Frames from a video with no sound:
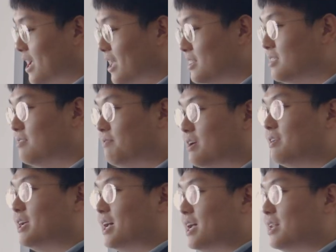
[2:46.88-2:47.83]
at the
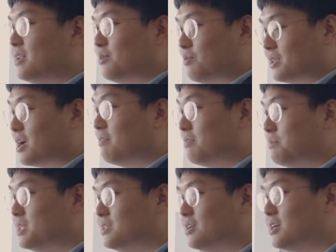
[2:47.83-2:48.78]
very end, what
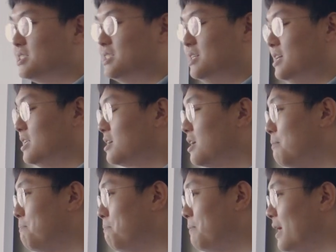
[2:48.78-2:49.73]
government does is it
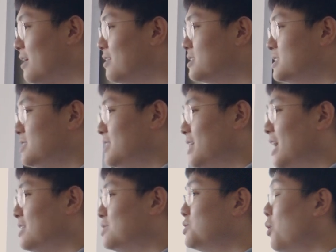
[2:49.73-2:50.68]
compares that